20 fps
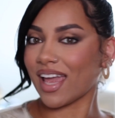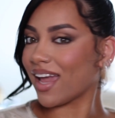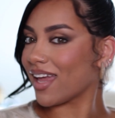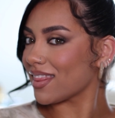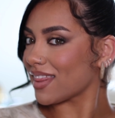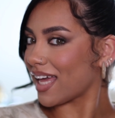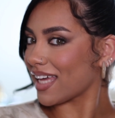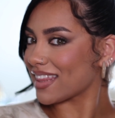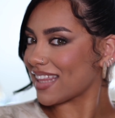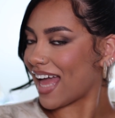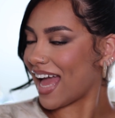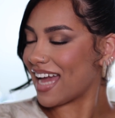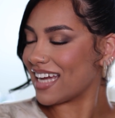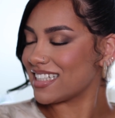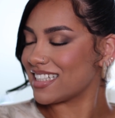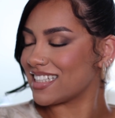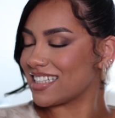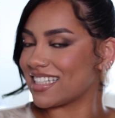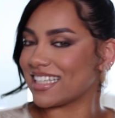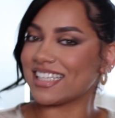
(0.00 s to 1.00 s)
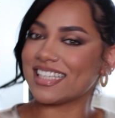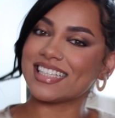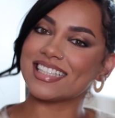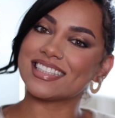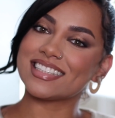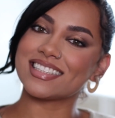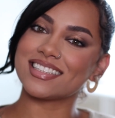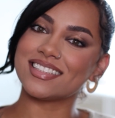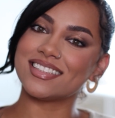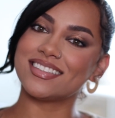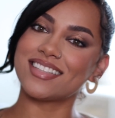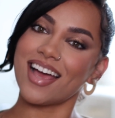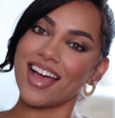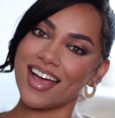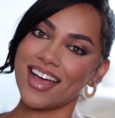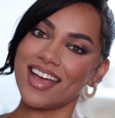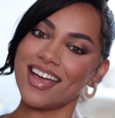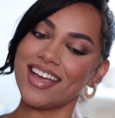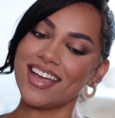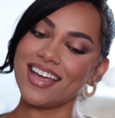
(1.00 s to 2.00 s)
And like that, she is
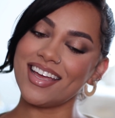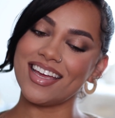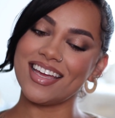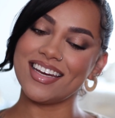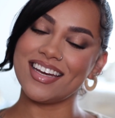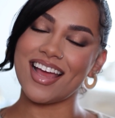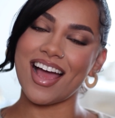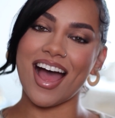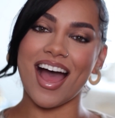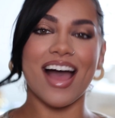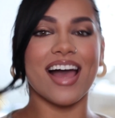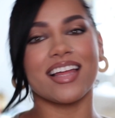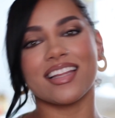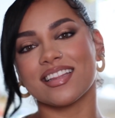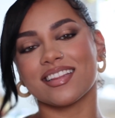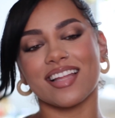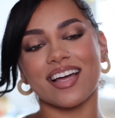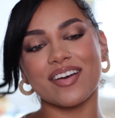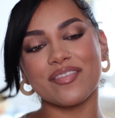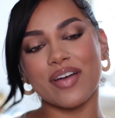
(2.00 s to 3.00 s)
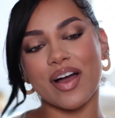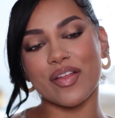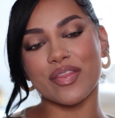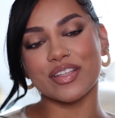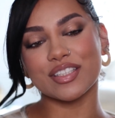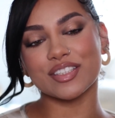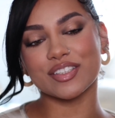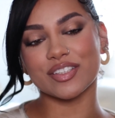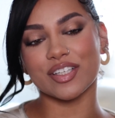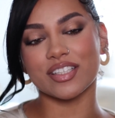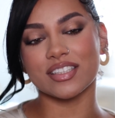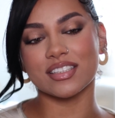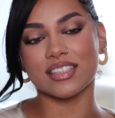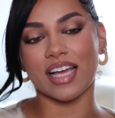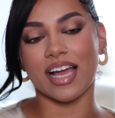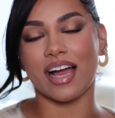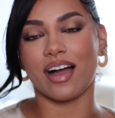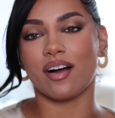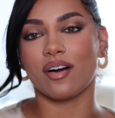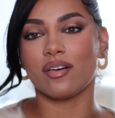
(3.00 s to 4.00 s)
done. I love how this turned
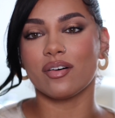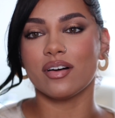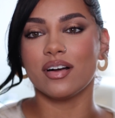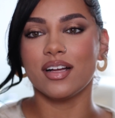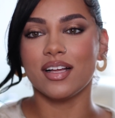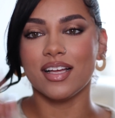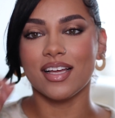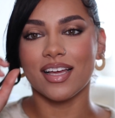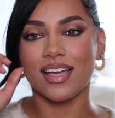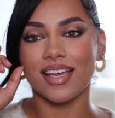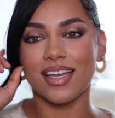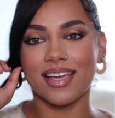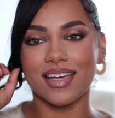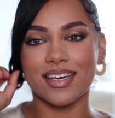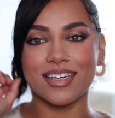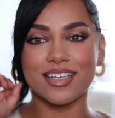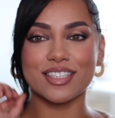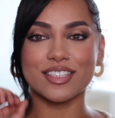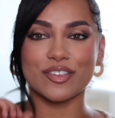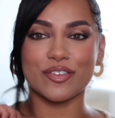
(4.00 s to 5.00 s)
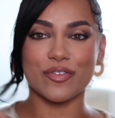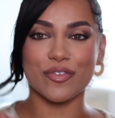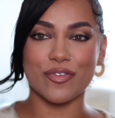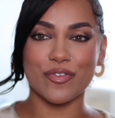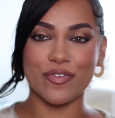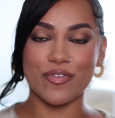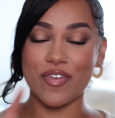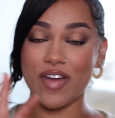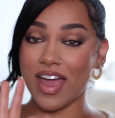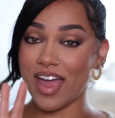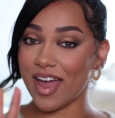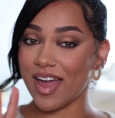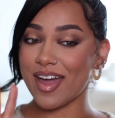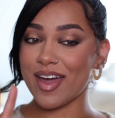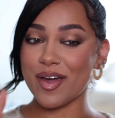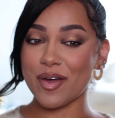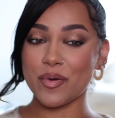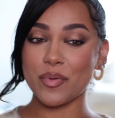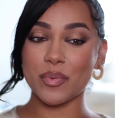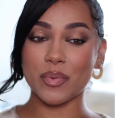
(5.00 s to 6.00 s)
out. It is
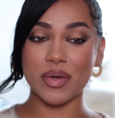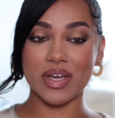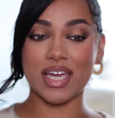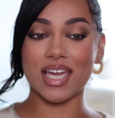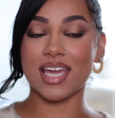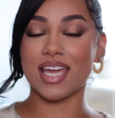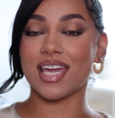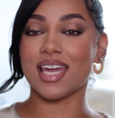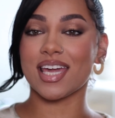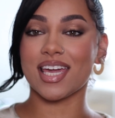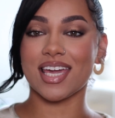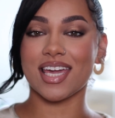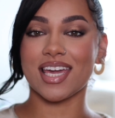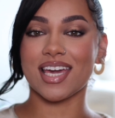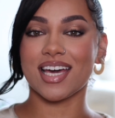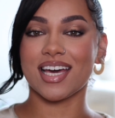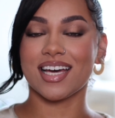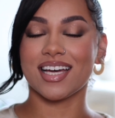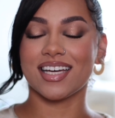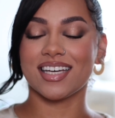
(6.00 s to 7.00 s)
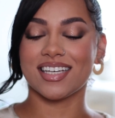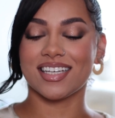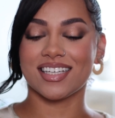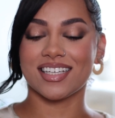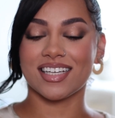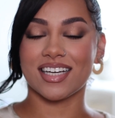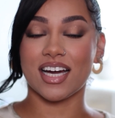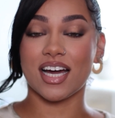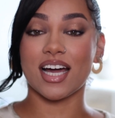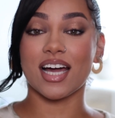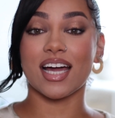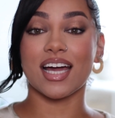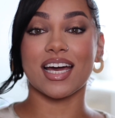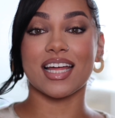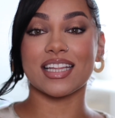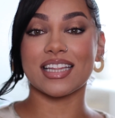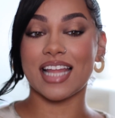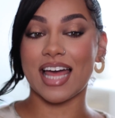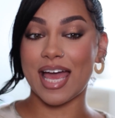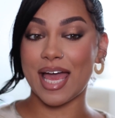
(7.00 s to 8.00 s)
very
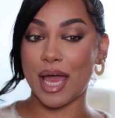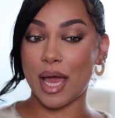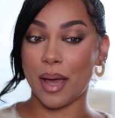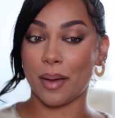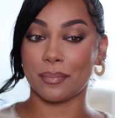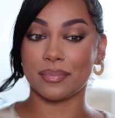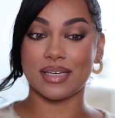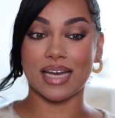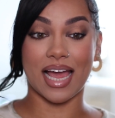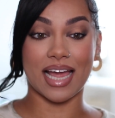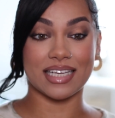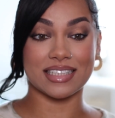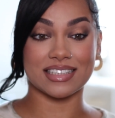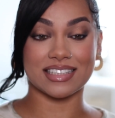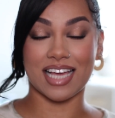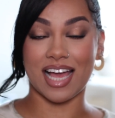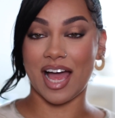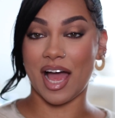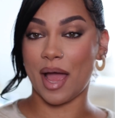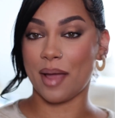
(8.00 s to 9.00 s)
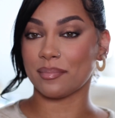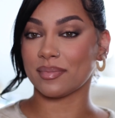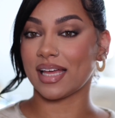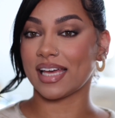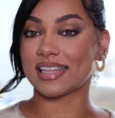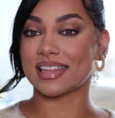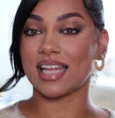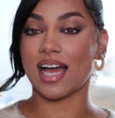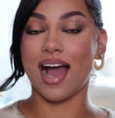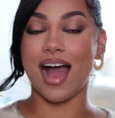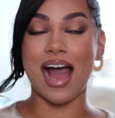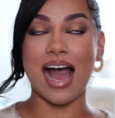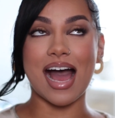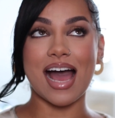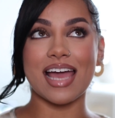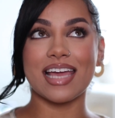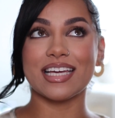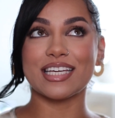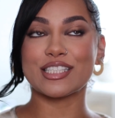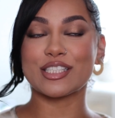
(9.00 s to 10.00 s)
glam nighttime. Like the
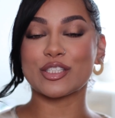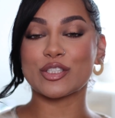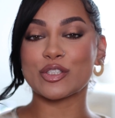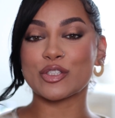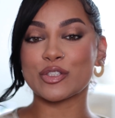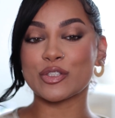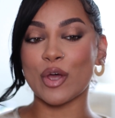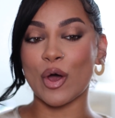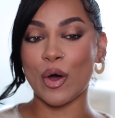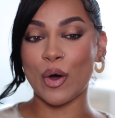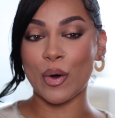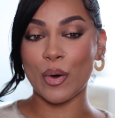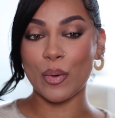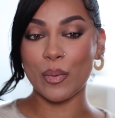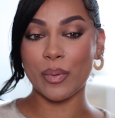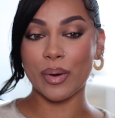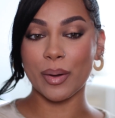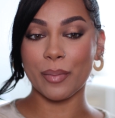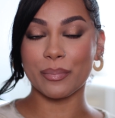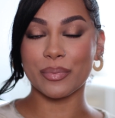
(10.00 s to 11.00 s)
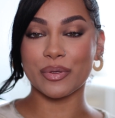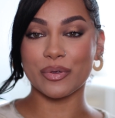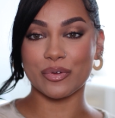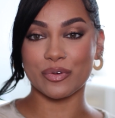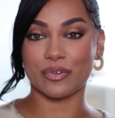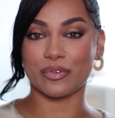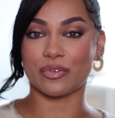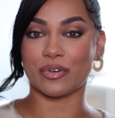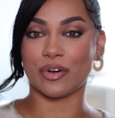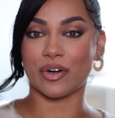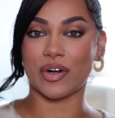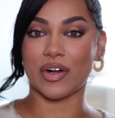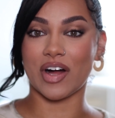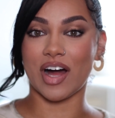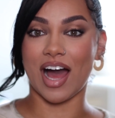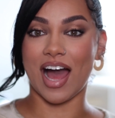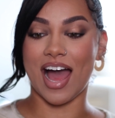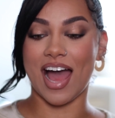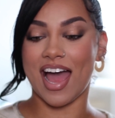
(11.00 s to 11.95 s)
eye is so beautiful.